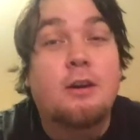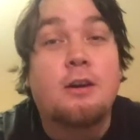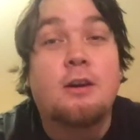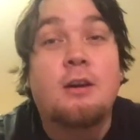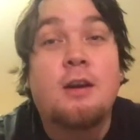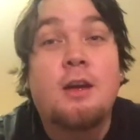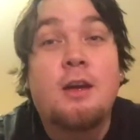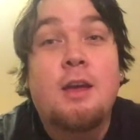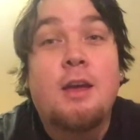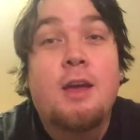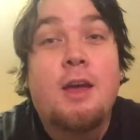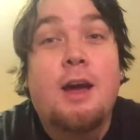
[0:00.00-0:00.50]

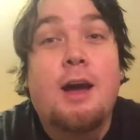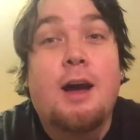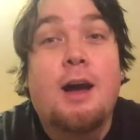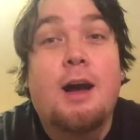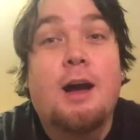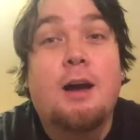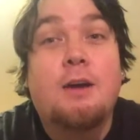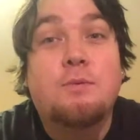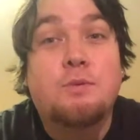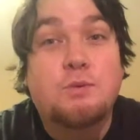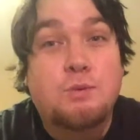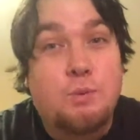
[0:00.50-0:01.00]

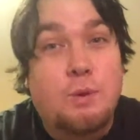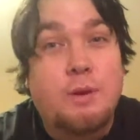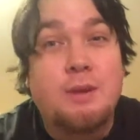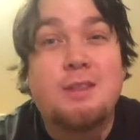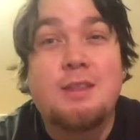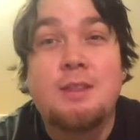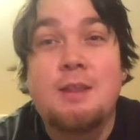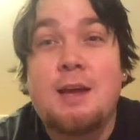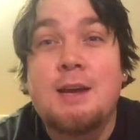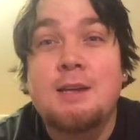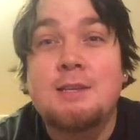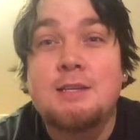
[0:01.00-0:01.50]
It was one of the
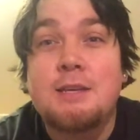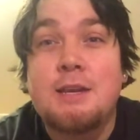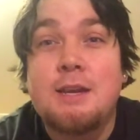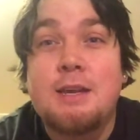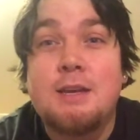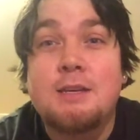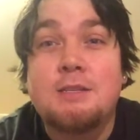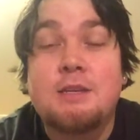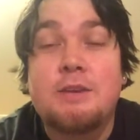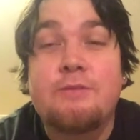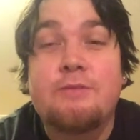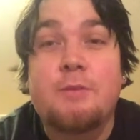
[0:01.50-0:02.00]
last
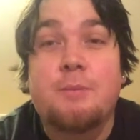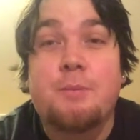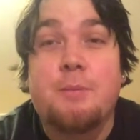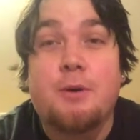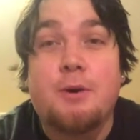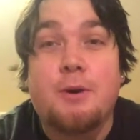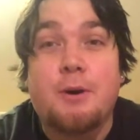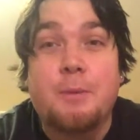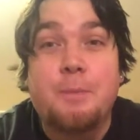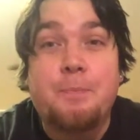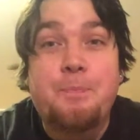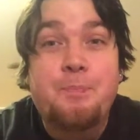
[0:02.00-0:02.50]
CDs I ever
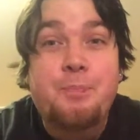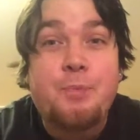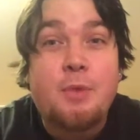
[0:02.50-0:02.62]
bought.